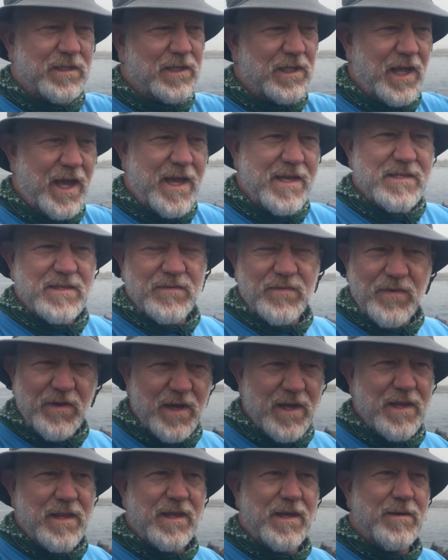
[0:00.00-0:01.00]

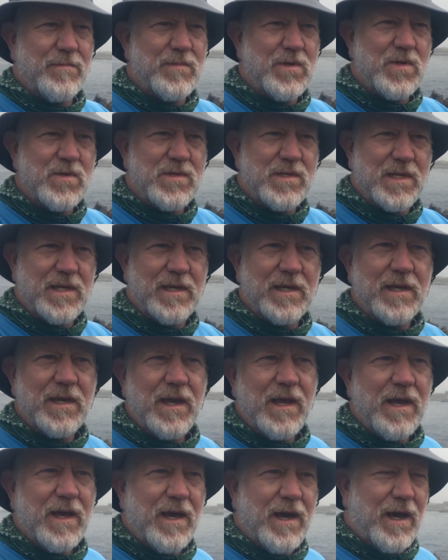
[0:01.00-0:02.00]
classify them using
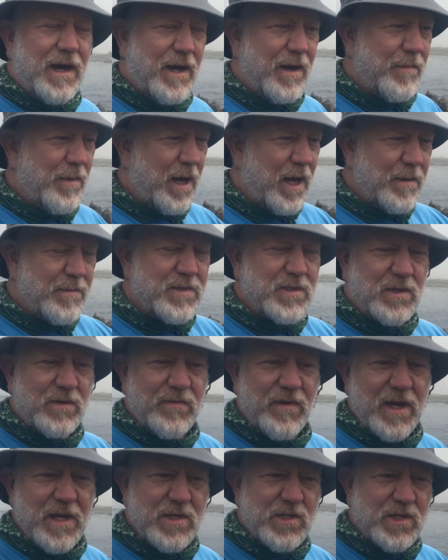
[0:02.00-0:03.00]

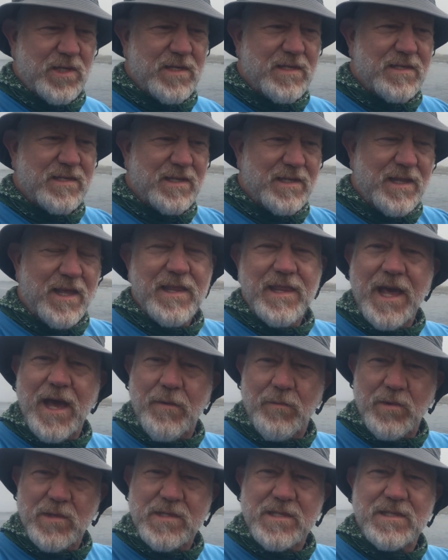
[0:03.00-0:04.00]
observations, and then
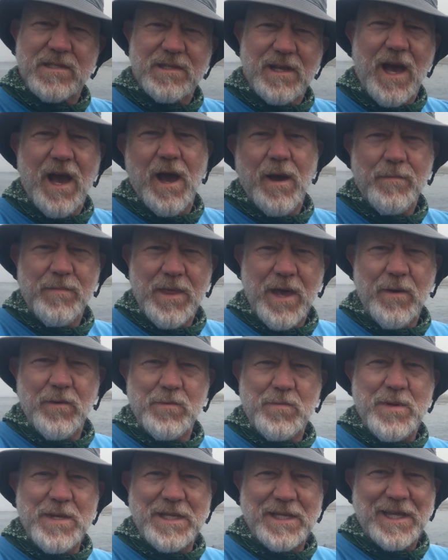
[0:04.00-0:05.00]
that would stop. That
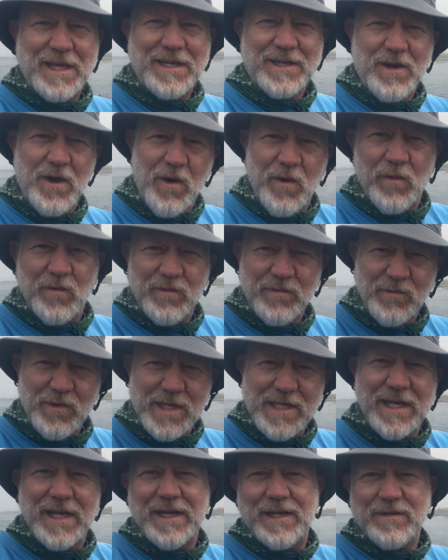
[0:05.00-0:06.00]
would be like, oh, we
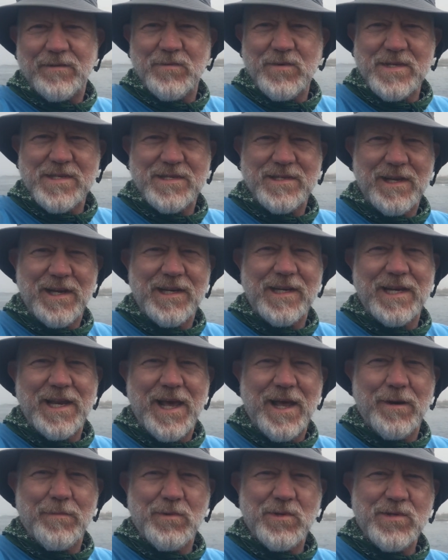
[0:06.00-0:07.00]
did it. We studied
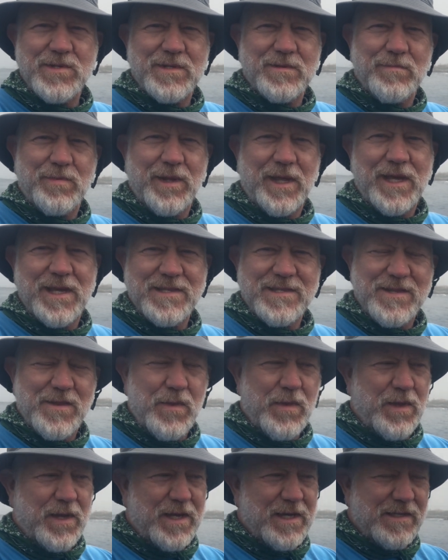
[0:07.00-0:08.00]
animals and plants
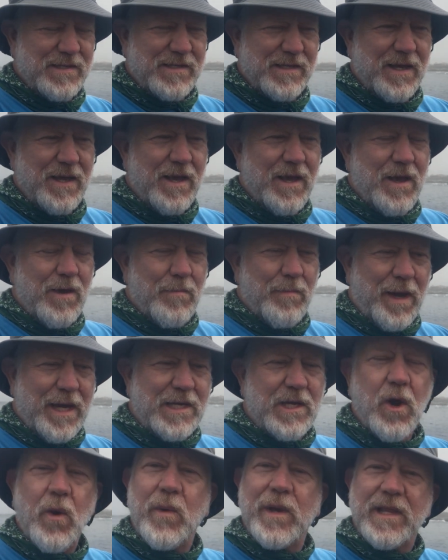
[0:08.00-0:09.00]
and things by
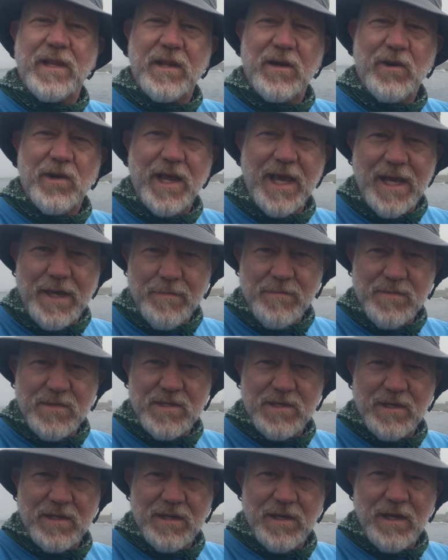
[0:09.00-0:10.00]
knowing their names.